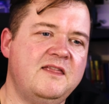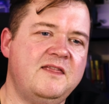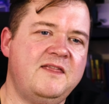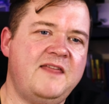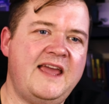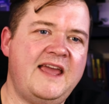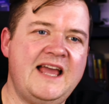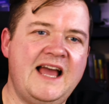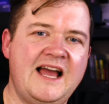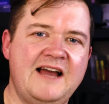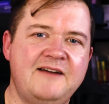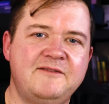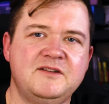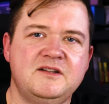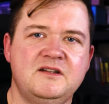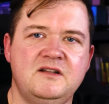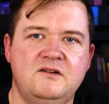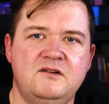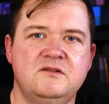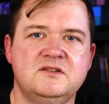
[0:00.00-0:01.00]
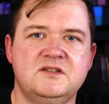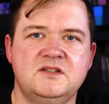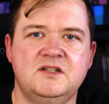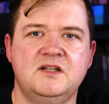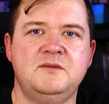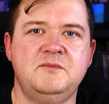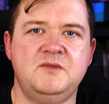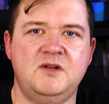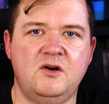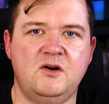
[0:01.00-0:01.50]
they have
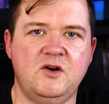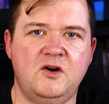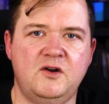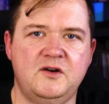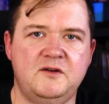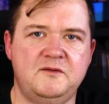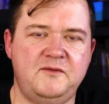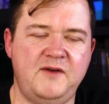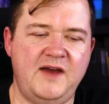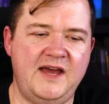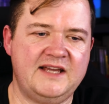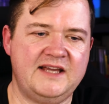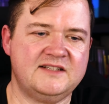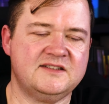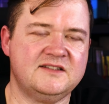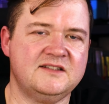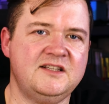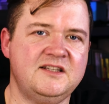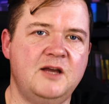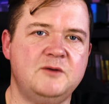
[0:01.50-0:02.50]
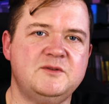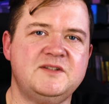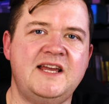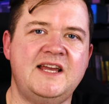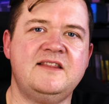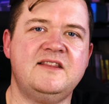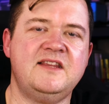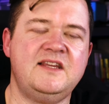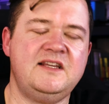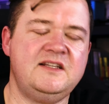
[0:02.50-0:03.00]
long-term knock-on effects.
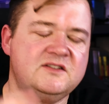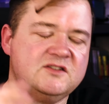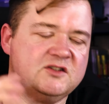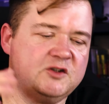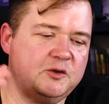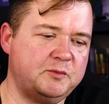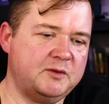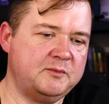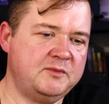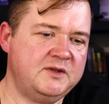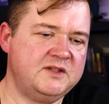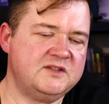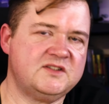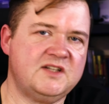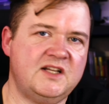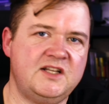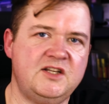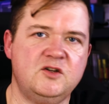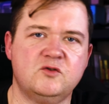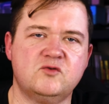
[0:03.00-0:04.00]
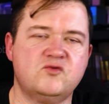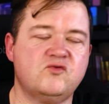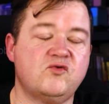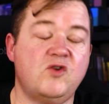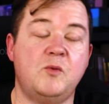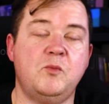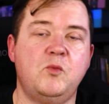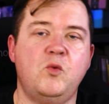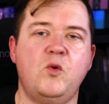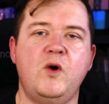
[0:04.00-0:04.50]
Take these supplements and you'll
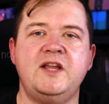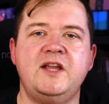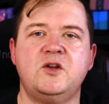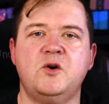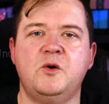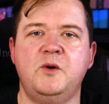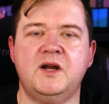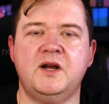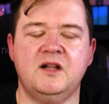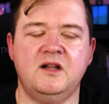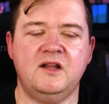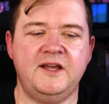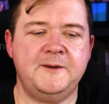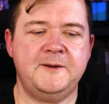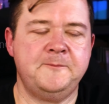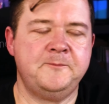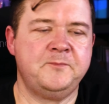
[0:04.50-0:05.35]
drop weight quickly.